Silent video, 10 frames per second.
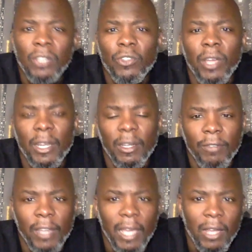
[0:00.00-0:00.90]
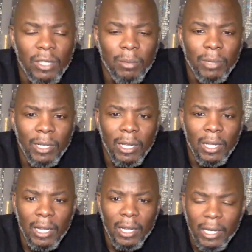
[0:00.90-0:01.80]
trying to figure out some of the
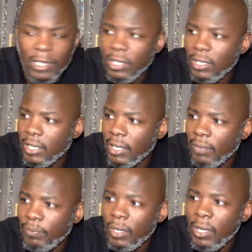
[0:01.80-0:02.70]
glitches and